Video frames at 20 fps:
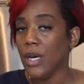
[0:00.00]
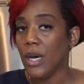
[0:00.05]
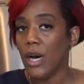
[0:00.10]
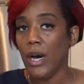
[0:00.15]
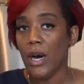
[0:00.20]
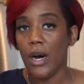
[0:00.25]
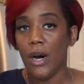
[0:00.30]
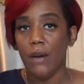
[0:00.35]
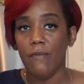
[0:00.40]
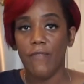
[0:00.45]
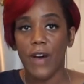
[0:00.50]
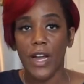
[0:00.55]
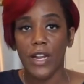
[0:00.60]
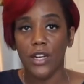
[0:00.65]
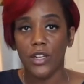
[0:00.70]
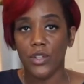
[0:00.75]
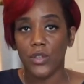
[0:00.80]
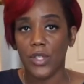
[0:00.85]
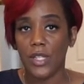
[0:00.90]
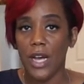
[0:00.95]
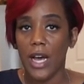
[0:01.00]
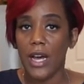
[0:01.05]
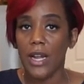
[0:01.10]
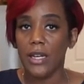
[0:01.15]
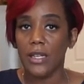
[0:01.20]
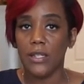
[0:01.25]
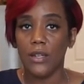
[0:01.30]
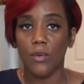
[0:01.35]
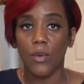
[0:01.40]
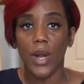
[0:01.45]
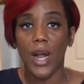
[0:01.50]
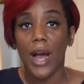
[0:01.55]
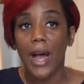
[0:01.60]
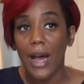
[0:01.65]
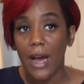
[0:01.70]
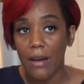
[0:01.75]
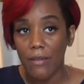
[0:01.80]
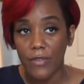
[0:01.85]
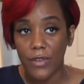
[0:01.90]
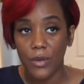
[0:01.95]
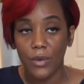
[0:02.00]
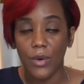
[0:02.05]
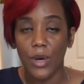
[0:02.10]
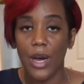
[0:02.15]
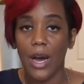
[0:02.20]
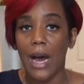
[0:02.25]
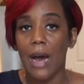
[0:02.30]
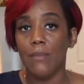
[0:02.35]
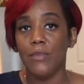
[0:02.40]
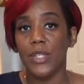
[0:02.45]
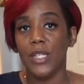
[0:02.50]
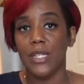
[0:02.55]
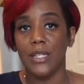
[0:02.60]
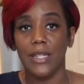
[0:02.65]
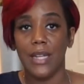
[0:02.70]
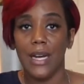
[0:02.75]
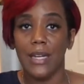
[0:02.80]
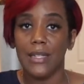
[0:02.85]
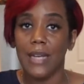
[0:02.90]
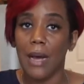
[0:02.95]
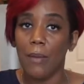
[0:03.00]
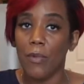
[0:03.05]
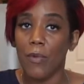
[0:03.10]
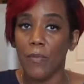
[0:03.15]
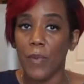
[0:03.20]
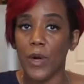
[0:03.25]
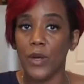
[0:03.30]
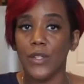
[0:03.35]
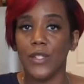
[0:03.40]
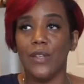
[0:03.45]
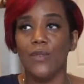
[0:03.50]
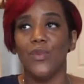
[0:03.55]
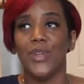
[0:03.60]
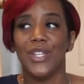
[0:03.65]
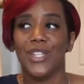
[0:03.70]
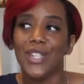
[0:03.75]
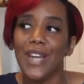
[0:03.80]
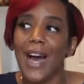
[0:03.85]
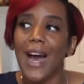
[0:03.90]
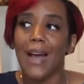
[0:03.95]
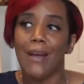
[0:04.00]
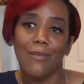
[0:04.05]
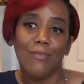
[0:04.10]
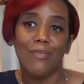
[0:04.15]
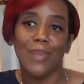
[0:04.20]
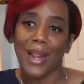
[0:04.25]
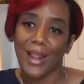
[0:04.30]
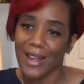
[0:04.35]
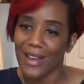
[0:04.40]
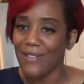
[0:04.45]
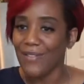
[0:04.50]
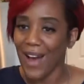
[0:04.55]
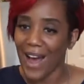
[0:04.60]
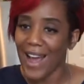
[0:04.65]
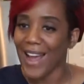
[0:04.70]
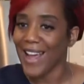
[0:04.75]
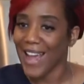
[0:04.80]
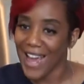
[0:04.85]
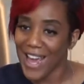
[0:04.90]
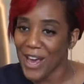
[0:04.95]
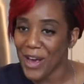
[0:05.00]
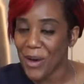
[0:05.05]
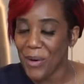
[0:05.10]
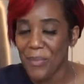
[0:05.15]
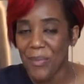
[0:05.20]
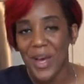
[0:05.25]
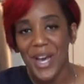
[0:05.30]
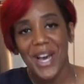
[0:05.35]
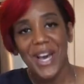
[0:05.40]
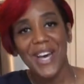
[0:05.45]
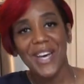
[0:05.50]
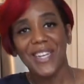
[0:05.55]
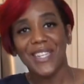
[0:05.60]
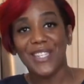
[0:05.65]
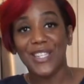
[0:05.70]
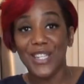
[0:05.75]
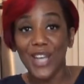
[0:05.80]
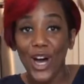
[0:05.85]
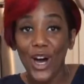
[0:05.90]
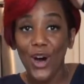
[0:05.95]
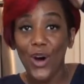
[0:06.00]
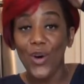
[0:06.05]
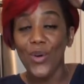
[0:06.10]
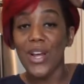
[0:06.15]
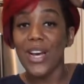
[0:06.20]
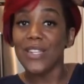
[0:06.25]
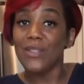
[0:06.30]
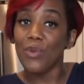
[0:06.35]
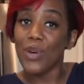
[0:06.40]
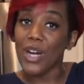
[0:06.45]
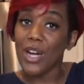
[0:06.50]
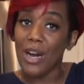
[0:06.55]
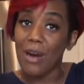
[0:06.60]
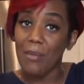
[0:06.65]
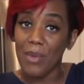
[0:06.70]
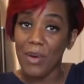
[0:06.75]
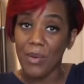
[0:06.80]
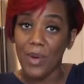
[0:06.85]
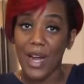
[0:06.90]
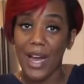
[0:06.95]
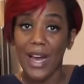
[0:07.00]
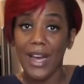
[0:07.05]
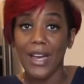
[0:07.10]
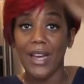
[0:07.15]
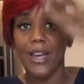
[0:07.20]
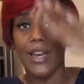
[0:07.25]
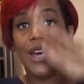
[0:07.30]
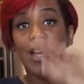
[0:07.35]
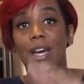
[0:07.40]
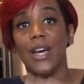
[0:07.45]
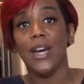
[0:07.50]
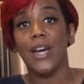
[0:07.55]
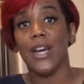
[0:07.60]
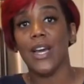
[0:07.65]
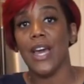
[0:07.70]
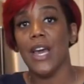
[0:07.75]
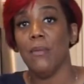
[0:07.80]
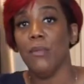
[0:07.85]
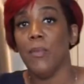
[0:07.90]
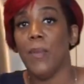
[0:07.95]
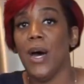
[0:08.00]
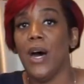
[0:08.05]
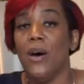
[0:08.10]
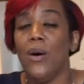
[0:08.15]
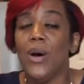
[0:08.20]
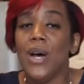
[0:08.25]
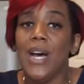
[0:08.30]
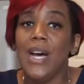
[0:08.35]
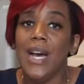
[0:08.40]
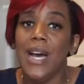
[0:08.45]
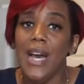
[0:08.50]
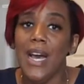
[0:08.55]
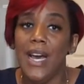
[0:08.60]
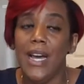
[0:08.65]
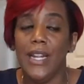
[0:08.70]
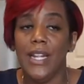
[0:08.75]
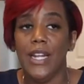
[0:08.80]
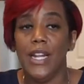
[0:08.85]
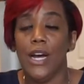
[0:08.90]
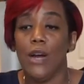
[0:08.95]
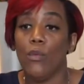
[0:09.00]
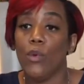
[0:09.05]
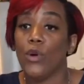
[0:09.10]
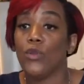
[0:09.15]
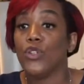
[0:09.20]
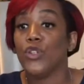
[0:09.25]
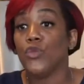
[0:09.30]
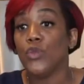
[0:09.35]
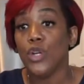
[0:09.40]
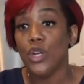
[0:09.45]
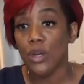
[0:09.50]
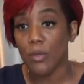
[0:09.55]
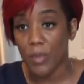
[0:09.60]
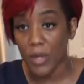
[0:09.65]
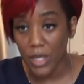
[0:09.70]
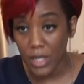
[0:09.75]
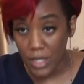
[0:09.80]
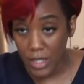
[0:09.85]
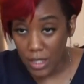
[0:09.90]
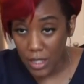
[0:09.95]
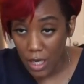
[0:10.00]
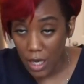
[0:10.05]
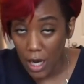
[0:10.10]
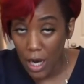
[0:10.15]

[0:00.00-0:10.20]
financial status, or what have you. I'm just that type of person, which I believe I am. So that's where Come Eat with Aggie came about. And then I wrote two cookbooks.